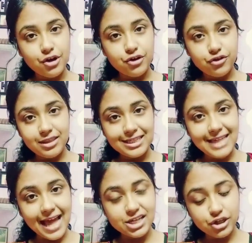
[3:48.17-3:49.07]
So this
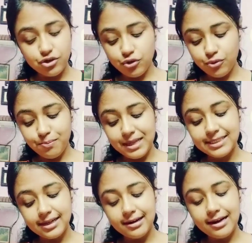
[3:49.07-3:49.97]
action took place
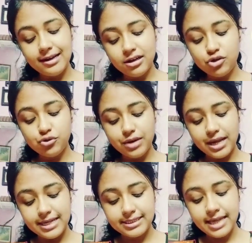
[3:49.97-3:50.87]
earlier.
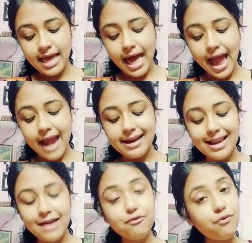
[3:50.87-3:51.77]
Suresh had
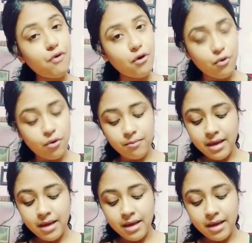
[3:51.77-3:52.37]
left for home,